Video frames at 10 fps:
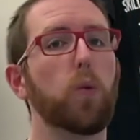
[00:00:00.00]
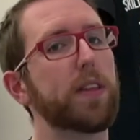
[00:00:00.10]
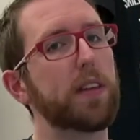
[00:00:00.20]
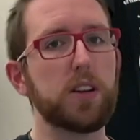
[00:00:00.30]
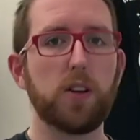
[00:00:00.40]

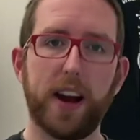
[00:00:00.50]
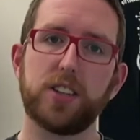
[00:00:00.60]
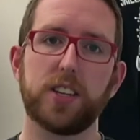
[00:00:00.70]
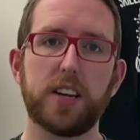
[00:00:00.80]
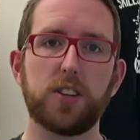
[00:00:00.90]
within your
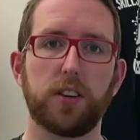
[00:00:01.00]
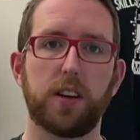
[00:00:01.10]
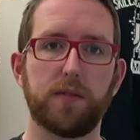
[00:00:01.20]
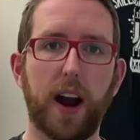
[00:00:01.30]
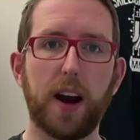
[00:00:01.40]
educational
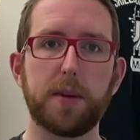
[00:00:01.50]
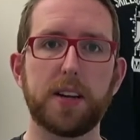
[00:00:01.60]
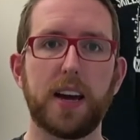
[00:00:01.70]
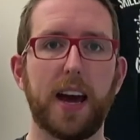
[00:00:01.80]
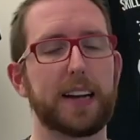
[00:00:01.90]

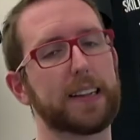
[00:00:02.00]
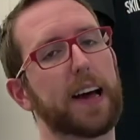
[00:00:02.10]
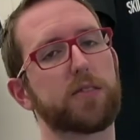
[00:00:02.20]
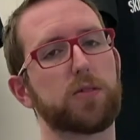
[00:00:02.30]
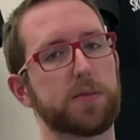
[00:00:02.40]
environment and
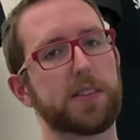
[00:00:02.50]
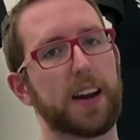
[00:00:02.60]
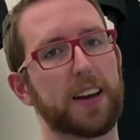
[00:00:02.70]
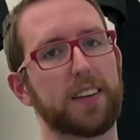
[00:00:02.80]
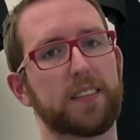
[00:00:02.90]
classroom
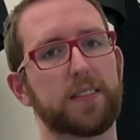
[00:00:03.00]
setting.